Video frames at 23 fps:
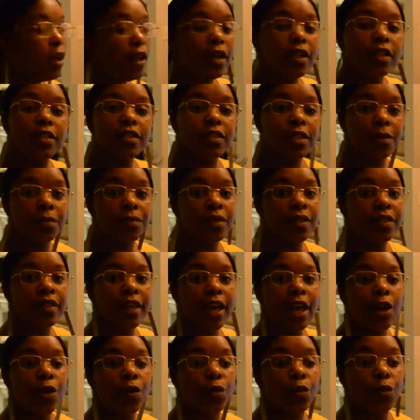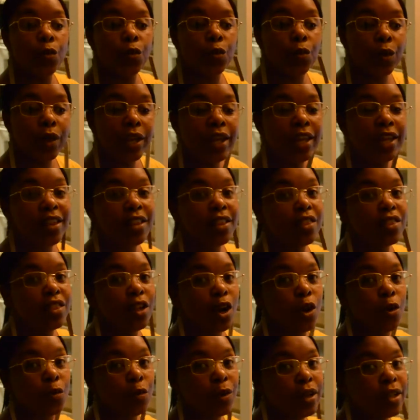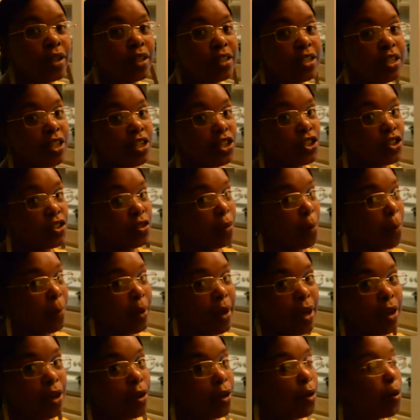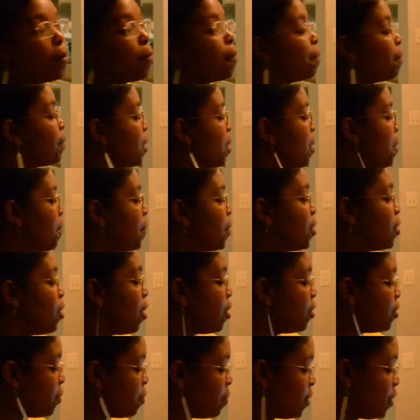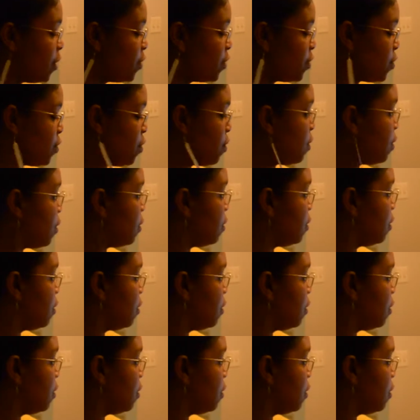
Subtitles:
something that we thought we could teach them better. But it all depends on